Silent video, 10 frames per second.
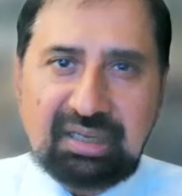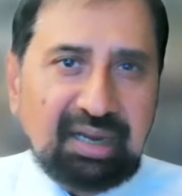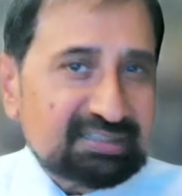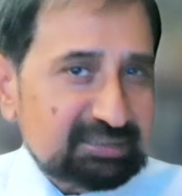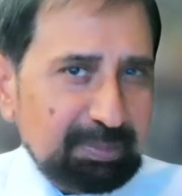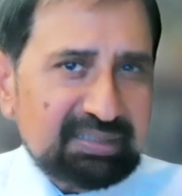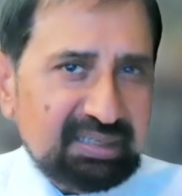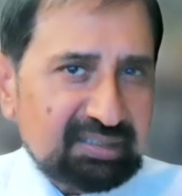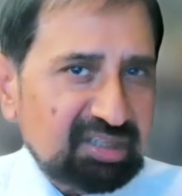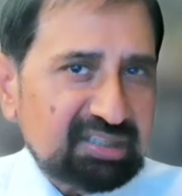and
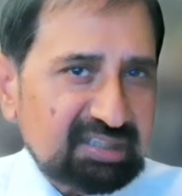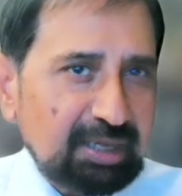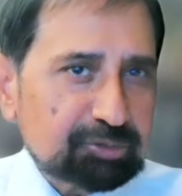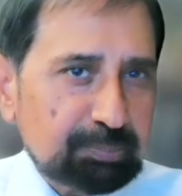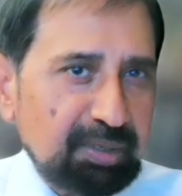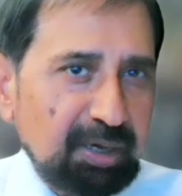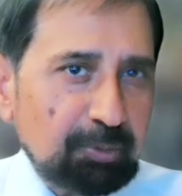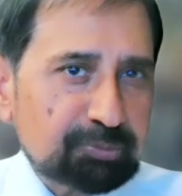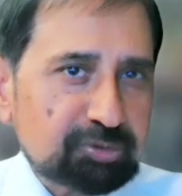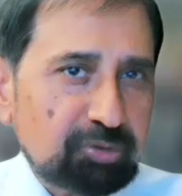spending
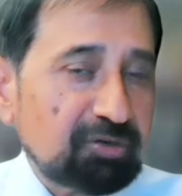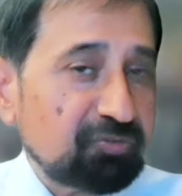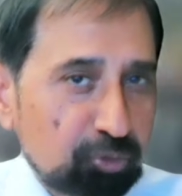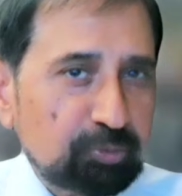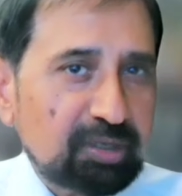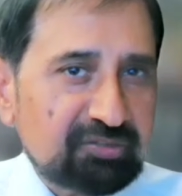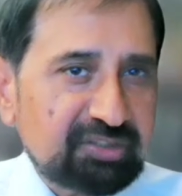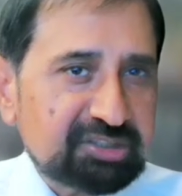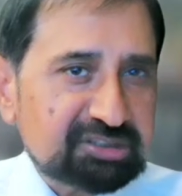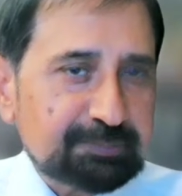£30,000 on a full
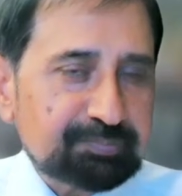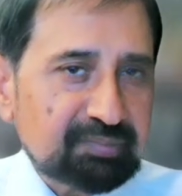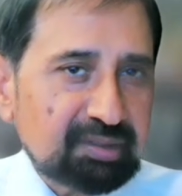renovation,